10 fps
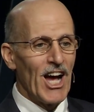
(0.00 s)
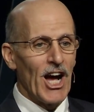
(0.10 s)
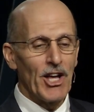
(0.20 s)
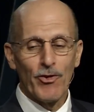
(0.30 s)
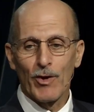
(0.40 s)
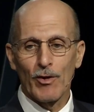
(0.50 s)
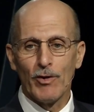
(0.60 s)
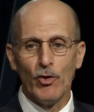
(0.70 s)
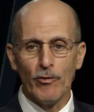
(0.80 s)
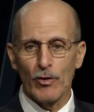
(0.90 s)
You've heard of
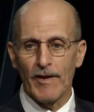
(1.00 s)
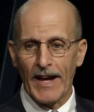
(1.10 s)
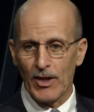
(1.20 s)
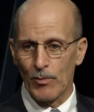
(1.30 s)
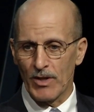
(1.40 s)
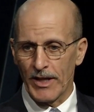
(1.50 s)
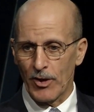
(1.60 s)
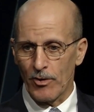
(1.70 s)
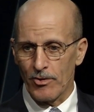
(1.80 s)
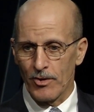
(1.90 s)
Hoover vacuum
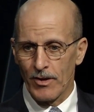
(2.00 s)
cleaners.